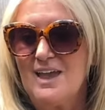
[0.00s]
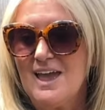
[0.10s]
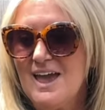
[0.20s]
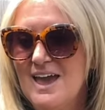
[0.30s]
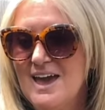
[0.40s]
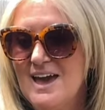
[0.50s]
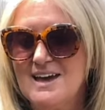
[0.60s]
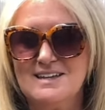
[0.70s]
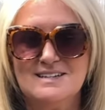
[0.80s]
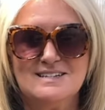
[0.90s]

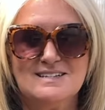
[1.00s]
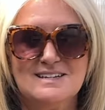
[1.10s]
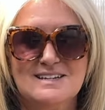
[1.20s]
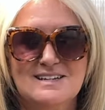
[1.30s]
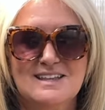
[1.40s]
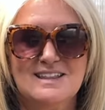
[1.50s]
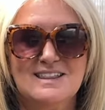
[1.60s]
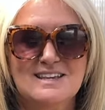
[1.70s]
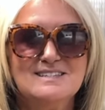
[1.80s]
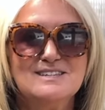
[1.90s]
And
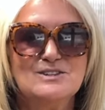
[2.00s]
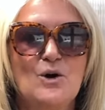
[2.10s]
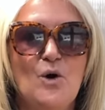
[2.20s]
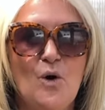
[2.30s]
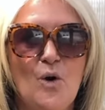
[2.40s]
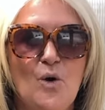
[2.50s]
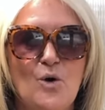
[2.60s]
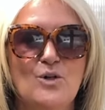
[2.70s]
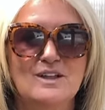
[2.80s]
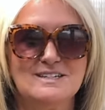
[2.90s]
this is a
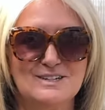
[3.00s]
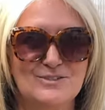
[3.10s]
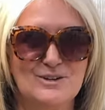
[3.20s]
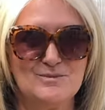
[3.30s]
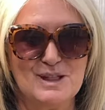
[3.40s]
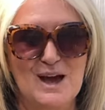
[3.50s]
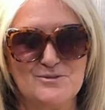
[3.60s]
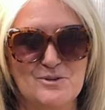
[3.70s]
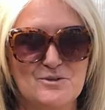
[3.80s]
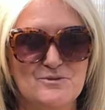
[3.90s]
whole different
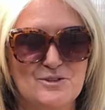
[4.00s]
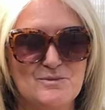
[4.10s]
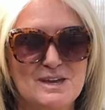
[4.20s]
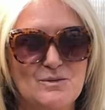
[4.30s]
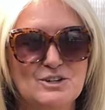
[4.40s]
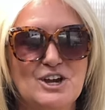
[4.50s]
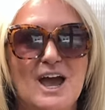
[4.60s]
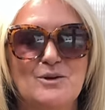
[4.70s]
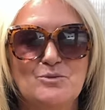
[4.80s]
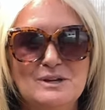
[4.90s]
platform for me, which
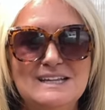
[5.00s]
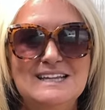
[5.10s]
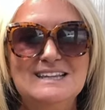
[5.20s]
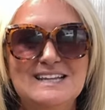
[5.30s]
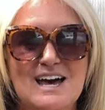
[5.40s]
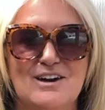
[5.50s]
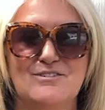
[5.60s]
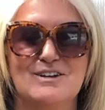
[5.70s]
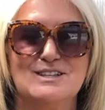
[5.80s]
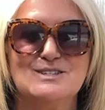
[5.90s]
I really
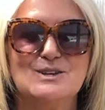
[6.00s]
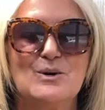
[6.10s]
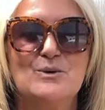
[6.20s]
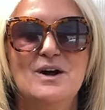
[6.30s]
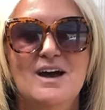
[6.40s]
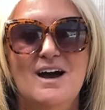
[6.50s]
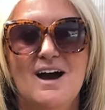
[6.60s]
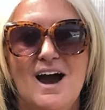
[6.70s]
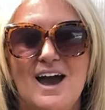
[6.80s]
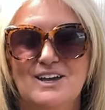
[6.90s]
love. And so
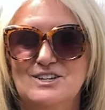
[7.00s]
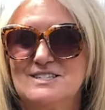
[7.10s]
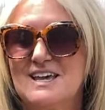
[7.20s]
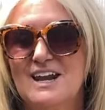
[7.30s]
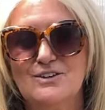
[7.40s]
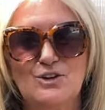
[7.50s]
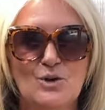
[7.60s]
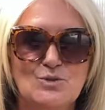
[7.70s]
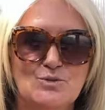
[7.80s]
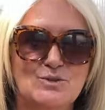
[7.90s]
I just kind of
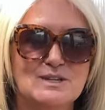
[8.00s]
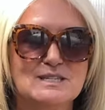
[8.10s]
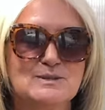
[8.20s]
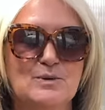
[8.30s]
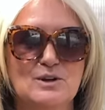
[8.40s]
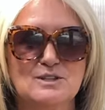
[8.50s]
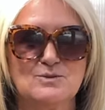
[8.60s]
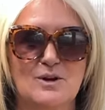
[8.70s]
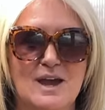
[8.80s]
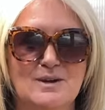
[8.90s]
go through these spurts
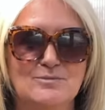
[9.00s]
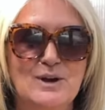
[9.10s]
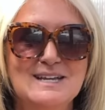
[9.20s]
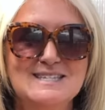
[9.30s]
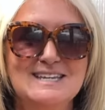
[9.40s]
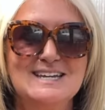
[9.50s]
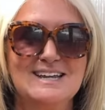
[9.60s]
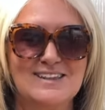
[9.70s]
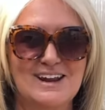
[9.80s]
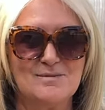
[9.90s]
where I embrace it
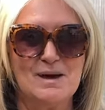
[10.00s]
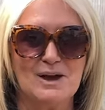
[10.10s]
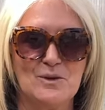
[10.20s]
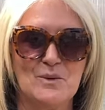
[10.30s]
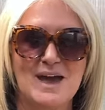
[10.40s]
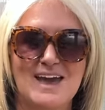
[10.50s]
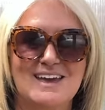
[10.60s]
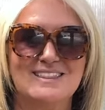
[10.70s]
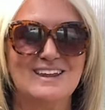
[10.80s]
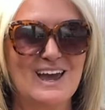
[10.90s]
and then I back away
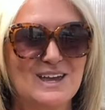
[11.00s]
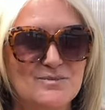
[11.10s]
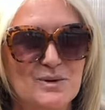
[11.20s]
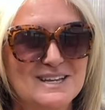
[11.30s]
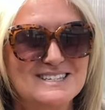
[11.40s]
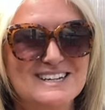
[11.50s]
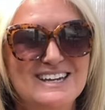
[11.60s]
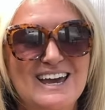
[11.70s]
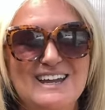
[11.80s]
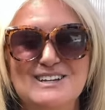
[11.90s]
and then I embrace it
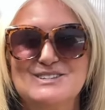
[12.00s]
again.